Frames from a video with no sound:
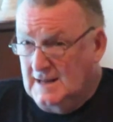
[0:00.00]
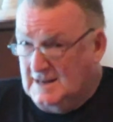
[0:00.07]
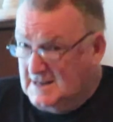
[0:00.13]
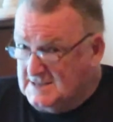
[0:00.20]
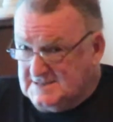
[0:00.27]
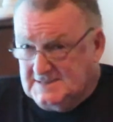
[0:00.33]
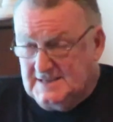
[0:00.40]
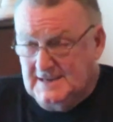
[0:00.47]

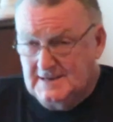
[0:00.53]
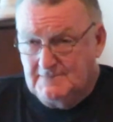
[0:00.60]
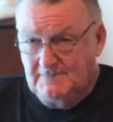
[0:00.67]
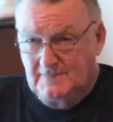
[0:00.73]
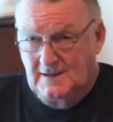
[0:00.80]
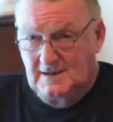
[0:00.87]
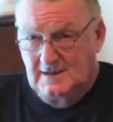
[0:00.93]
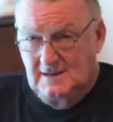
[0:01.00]

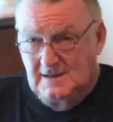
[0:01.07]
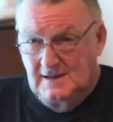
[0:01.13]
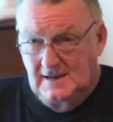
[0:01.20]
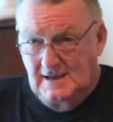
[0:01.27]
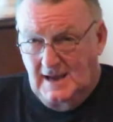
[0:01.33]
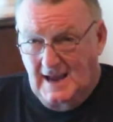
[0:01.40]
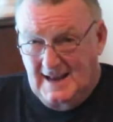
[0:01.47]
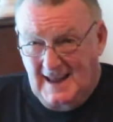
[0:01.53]
listening,
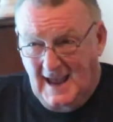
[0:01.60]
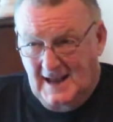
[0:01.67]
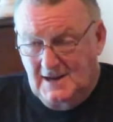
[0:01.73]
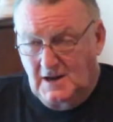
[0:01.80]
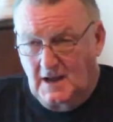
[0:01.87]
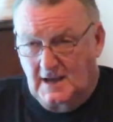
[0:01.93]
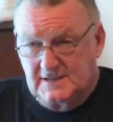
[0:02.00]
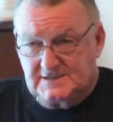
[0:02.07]
and
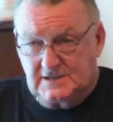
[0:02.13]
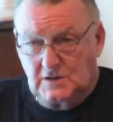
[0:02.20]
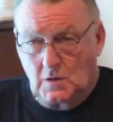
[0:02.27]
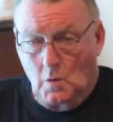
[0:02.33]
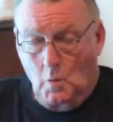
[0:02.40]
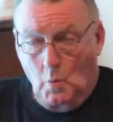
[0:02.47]
analyzing